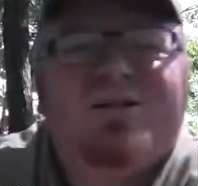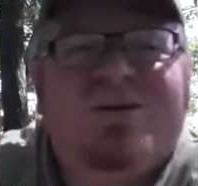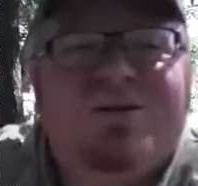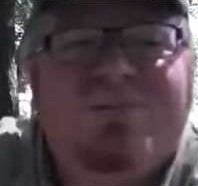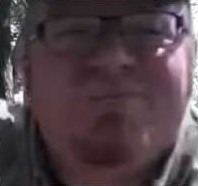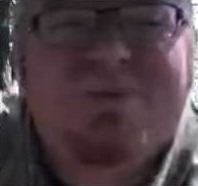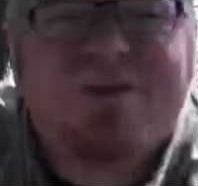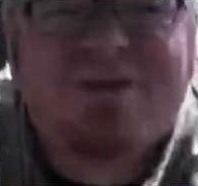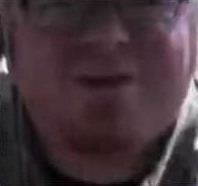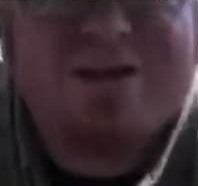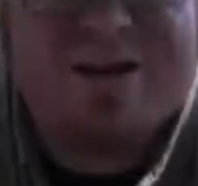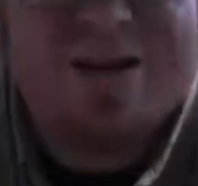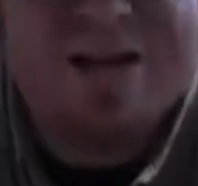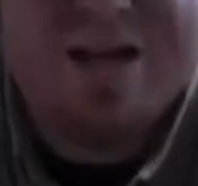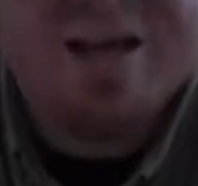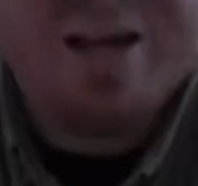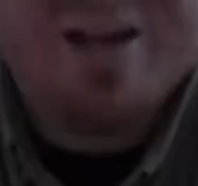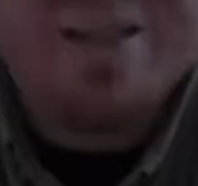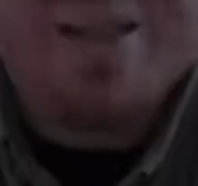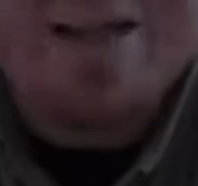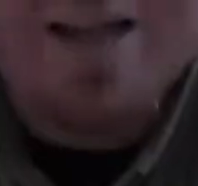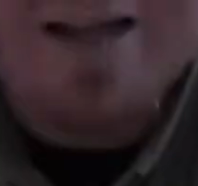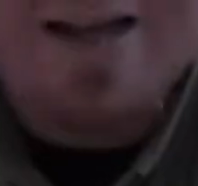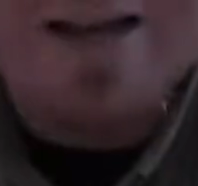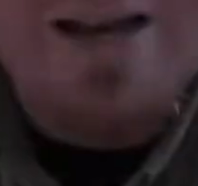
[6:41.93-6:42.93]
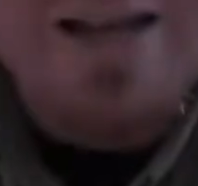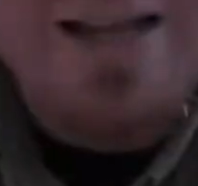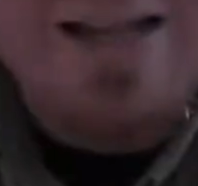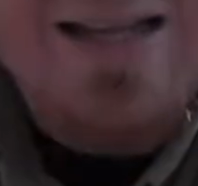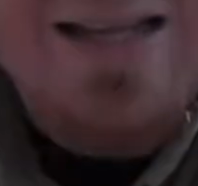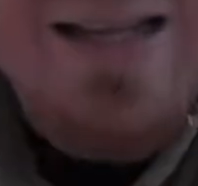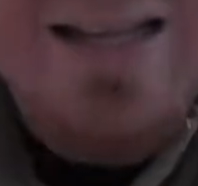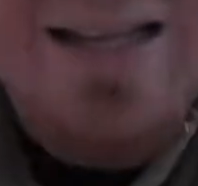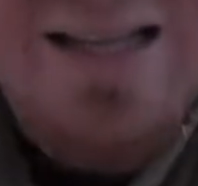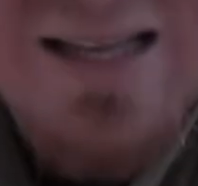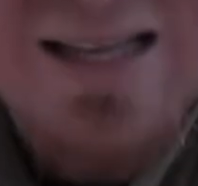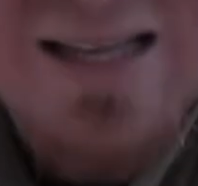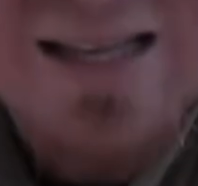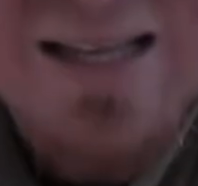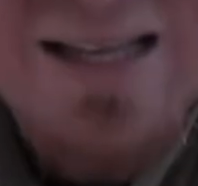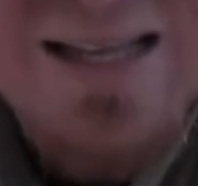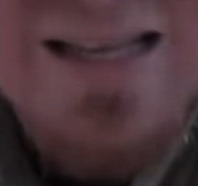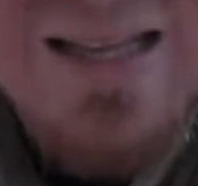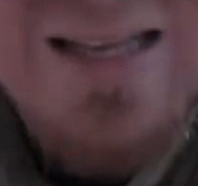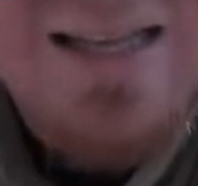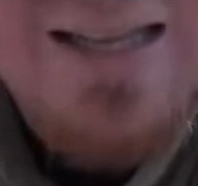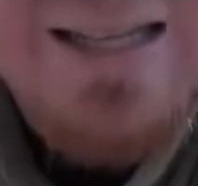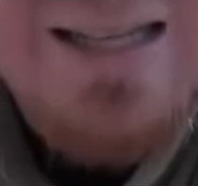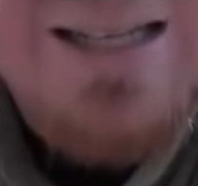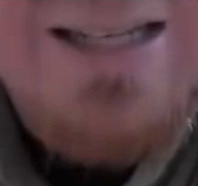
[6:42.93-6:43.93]
a better light of that.
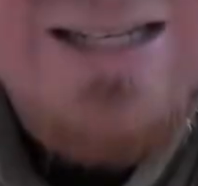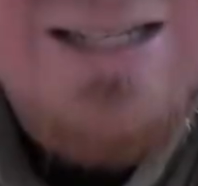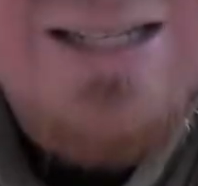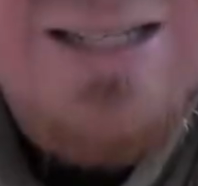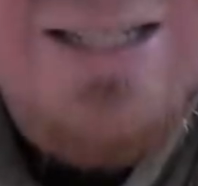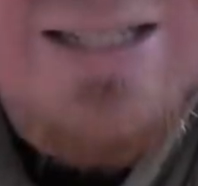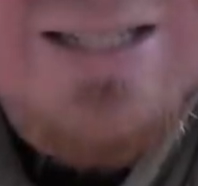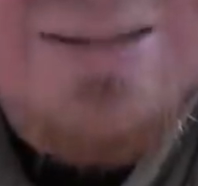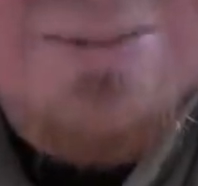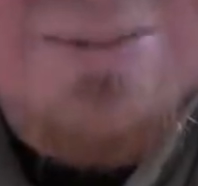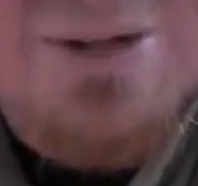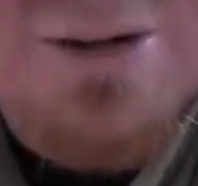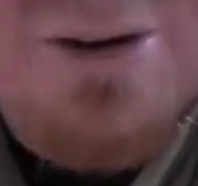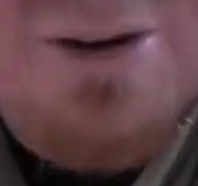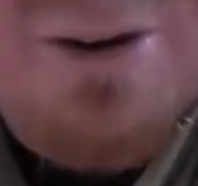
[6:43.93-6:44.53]
Get you some